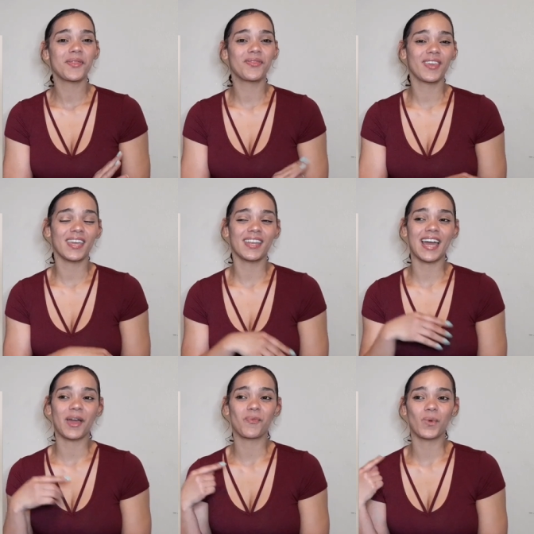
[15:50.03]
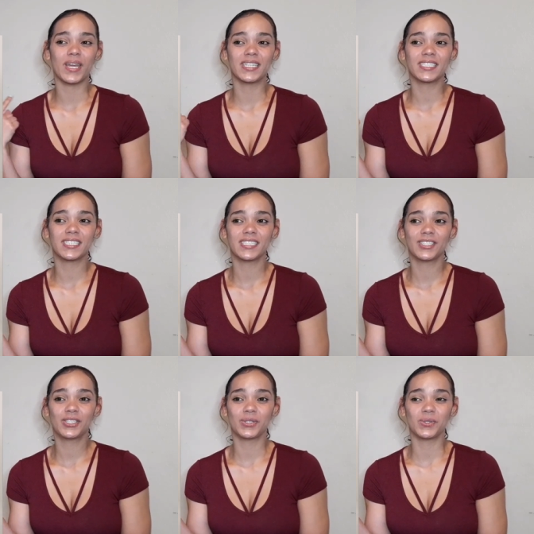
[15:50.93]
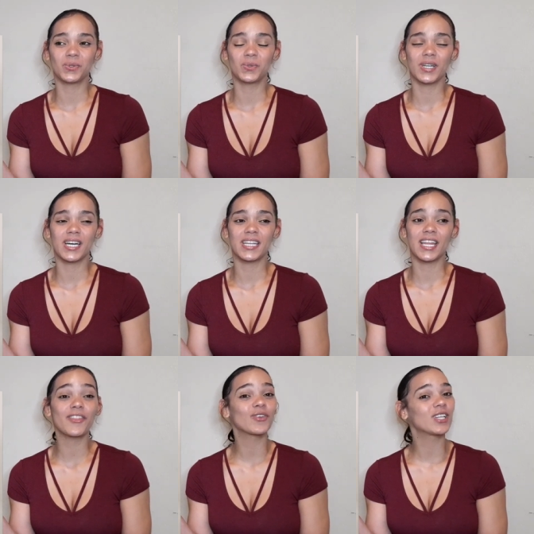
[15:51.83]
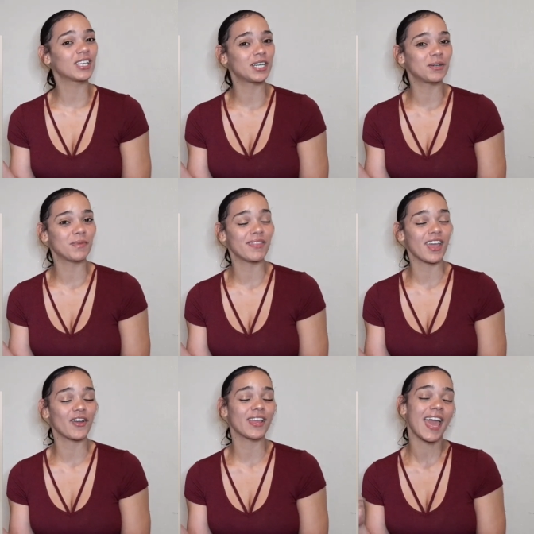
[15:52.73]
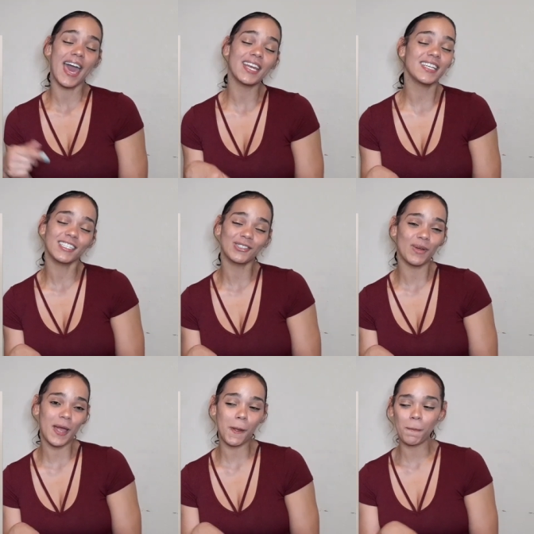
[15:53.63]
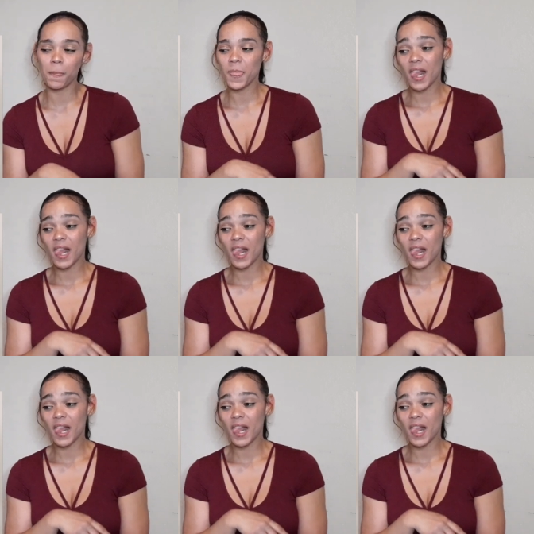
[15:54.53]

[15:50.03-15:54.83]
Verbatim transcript: Then I went to another club and they already had a Desiree.